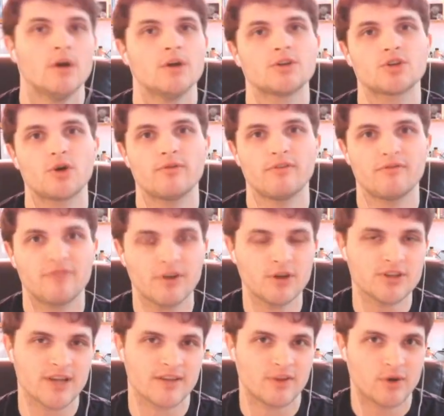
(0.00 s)
So if it
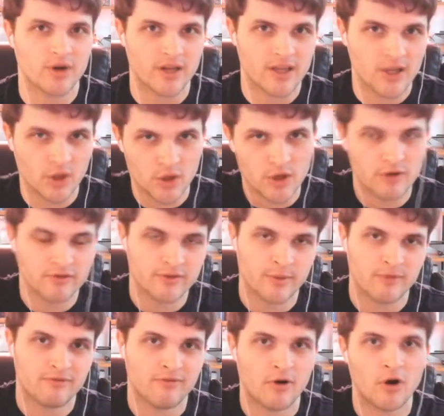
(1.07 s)
feels like they're going to kill you from
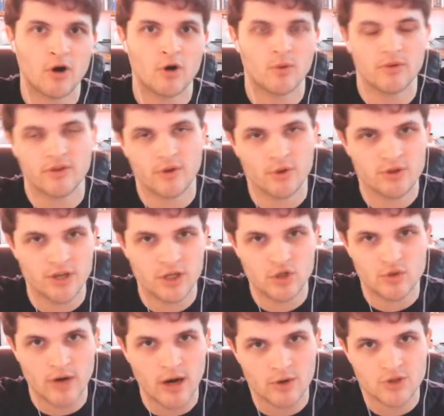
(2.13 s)
afar with heroes like Drow,